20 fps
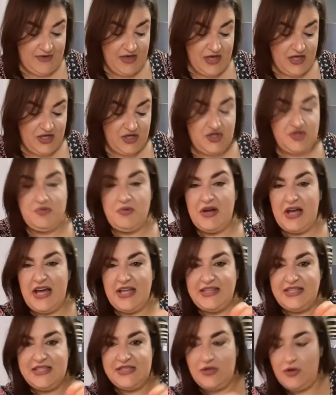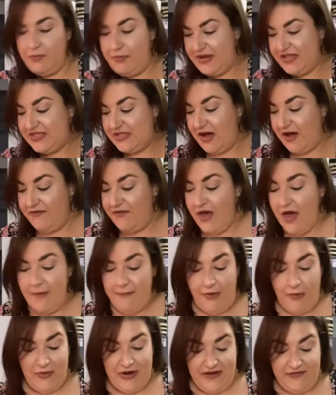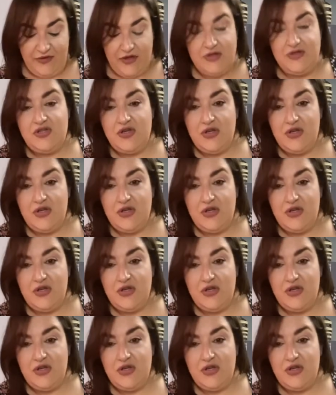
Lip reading: You just want to cut these little butts off. But whatever you do,